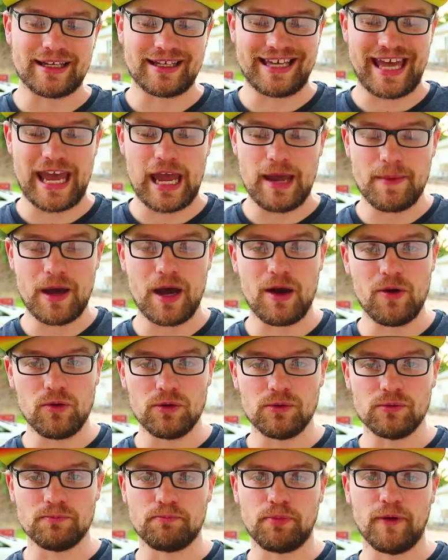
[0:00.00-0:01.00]
came
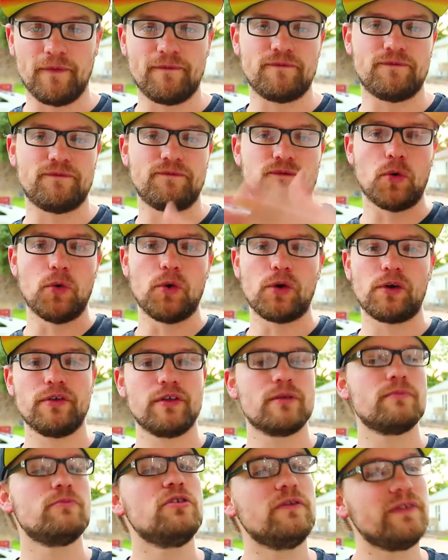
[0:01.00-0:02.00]
out before
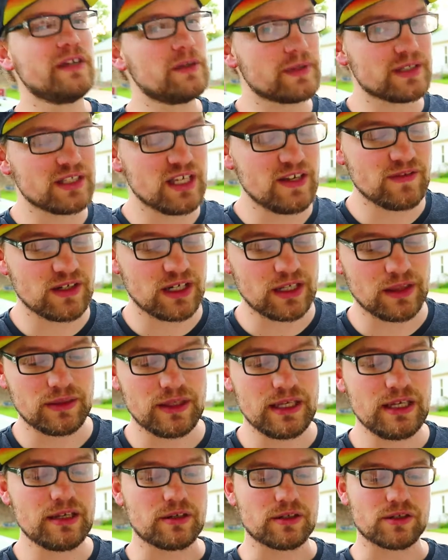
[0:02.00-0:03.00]
the movie was even in
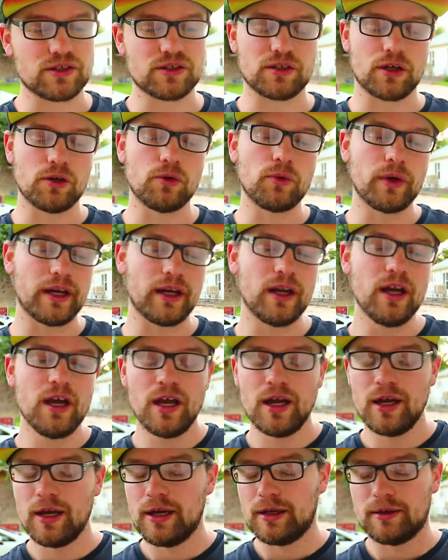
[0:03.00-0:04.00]
theaters. So when
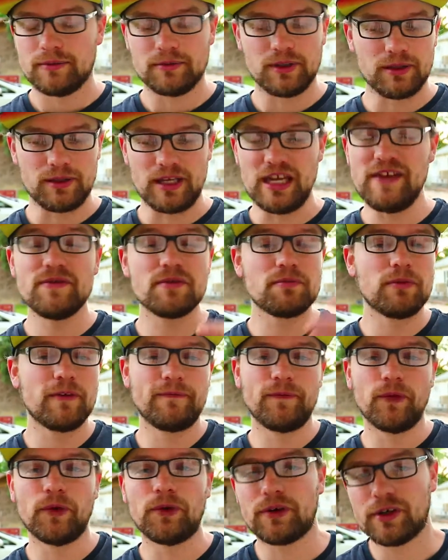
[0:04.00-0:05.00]
even
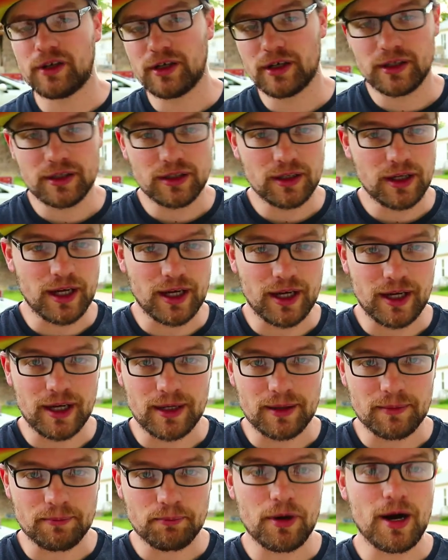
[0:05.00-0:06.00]
before
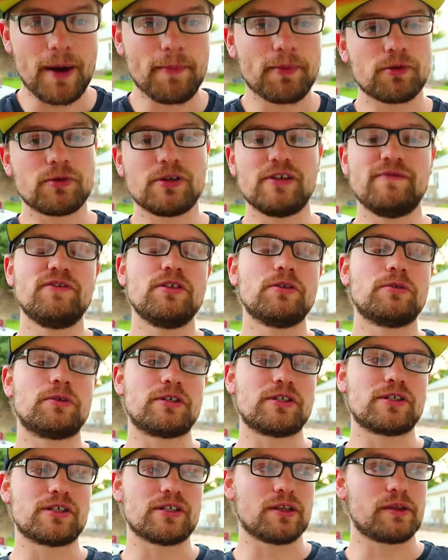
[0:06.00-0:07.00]
uh, proper
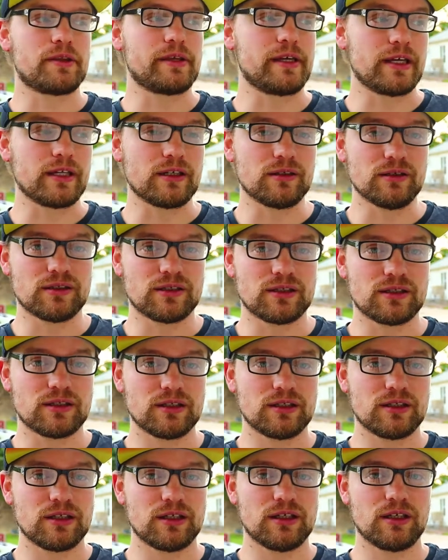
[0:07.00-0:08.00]
reviewers and things
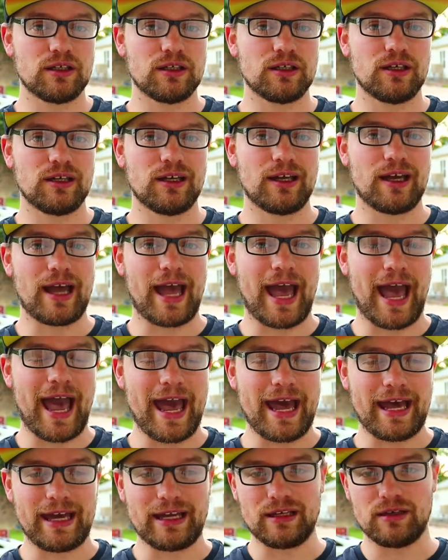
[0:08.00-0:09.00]

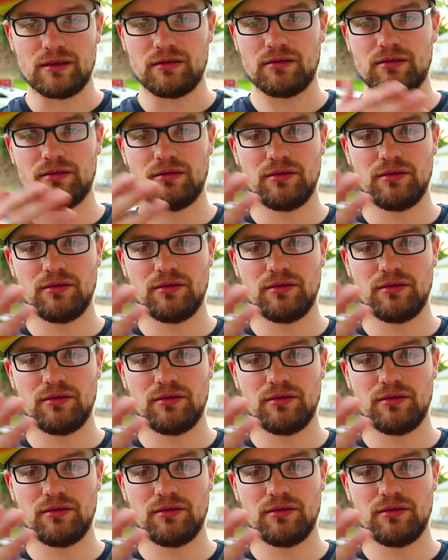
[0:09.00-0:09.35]
had